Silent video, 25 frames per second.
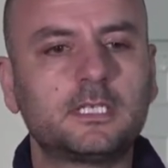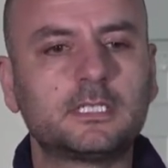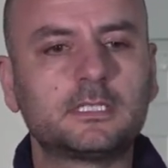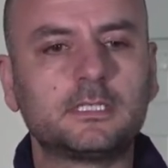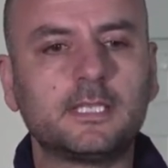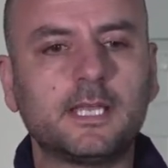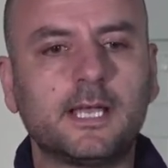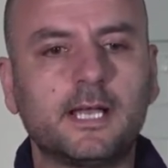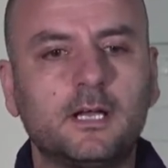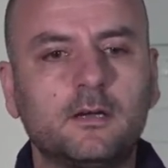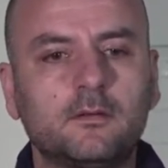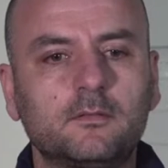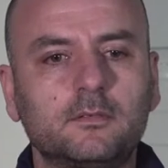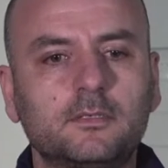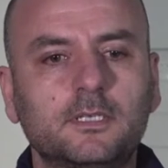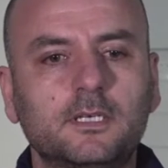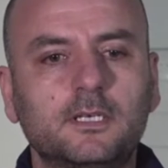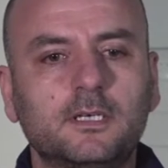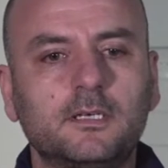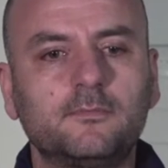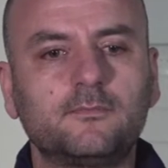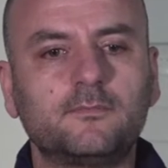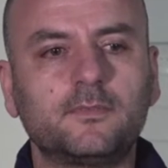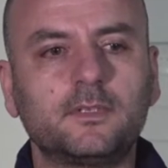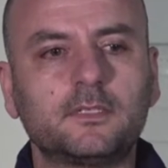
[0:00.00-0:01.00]
down,
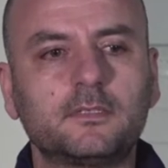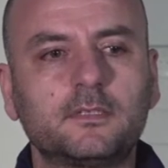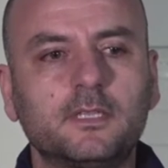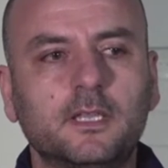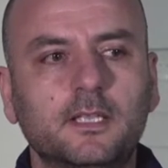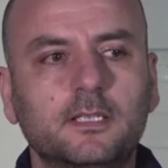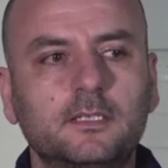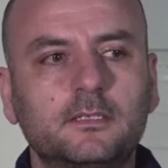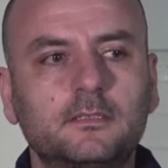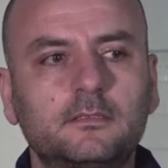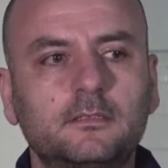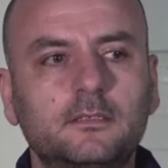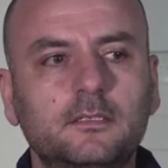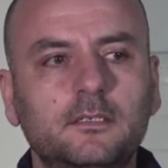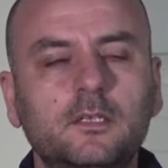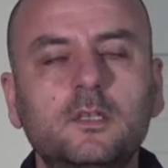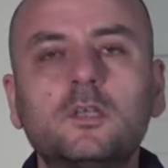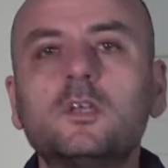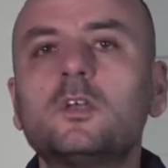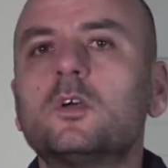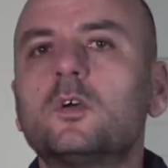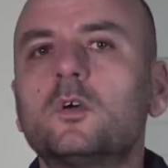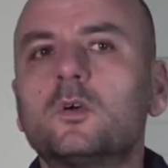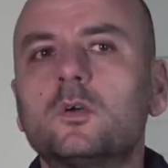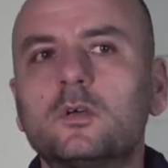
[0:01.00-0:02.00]
uh, felt like
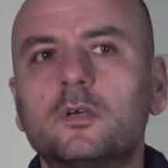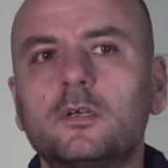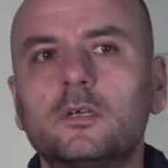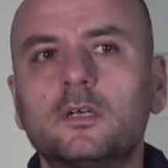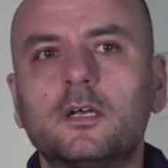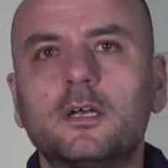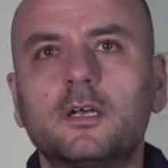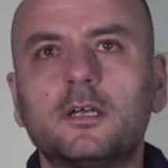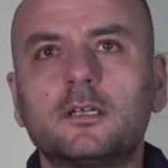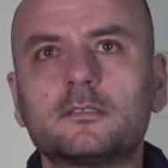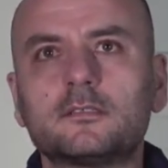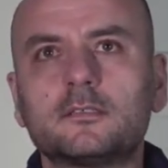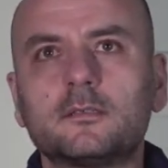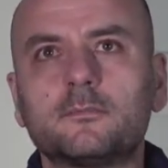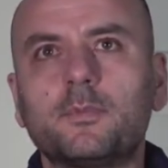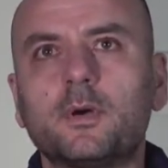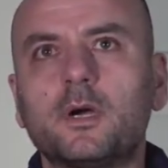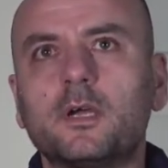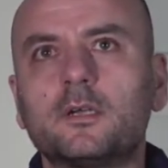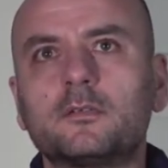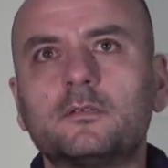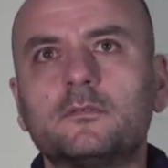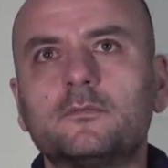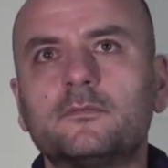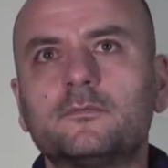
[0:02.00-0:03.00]
as a
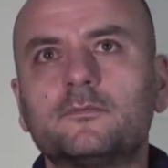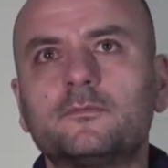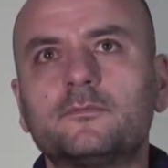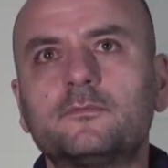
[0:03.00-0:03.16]
part of,